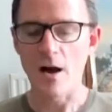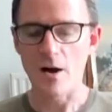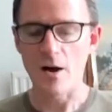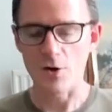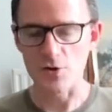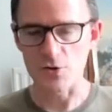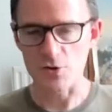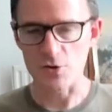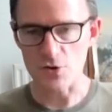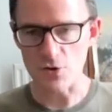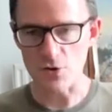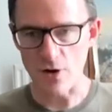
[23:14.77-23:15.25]
I
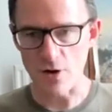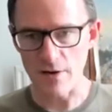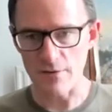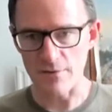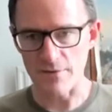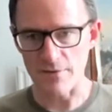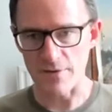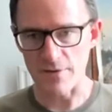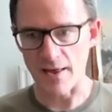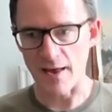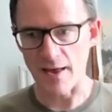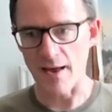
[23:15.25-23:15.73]
got to
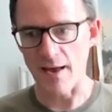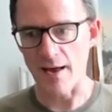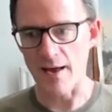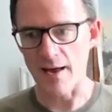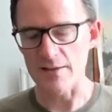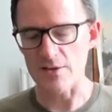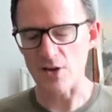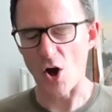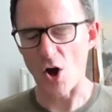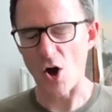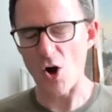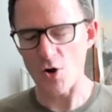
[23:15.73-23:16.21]
drive there.
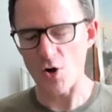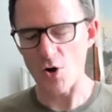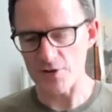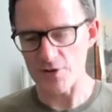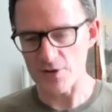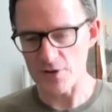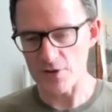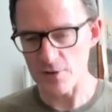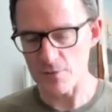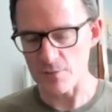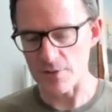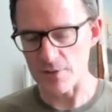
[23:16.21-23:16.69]
It's a hot,
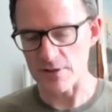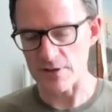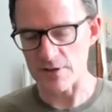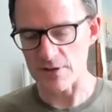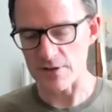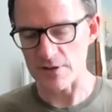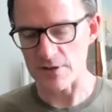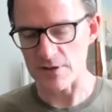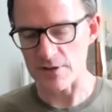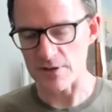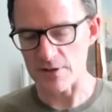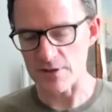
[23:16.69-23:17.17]
super
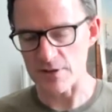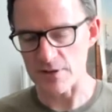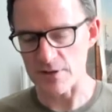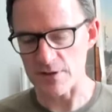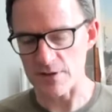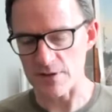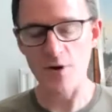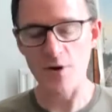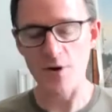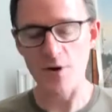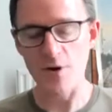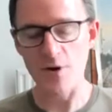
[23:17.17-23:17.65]
sunny day.
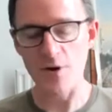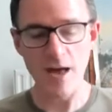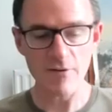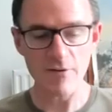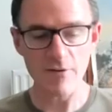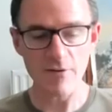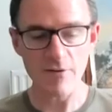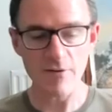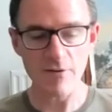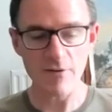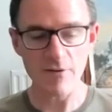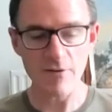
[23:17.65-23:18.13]
I want to
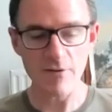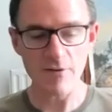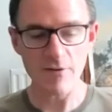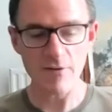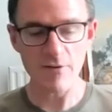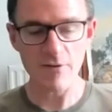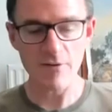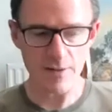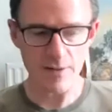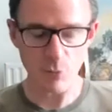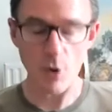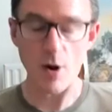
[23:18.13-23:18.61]
have a couple of
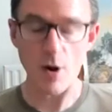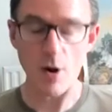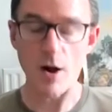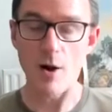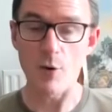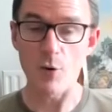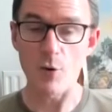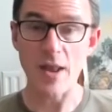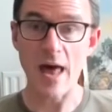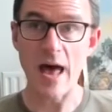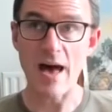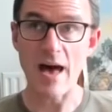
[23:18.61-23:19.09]
beer. Well, I
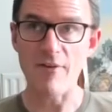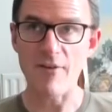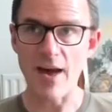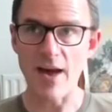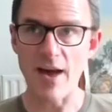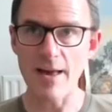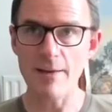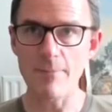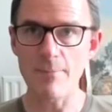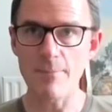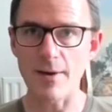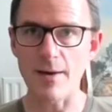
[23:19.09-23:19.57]
want to have
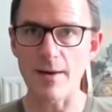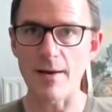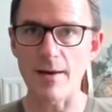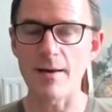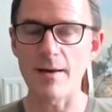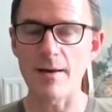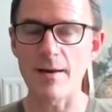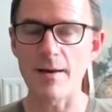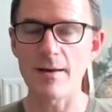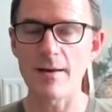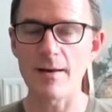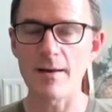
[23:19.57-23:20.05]
a
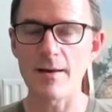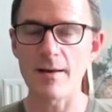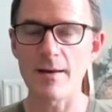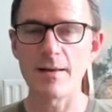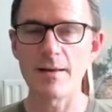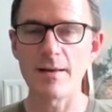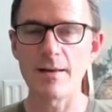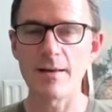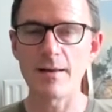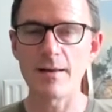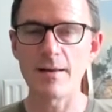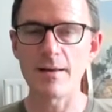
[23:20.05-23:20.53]
beer,
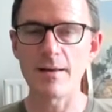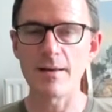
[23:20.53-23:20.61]
and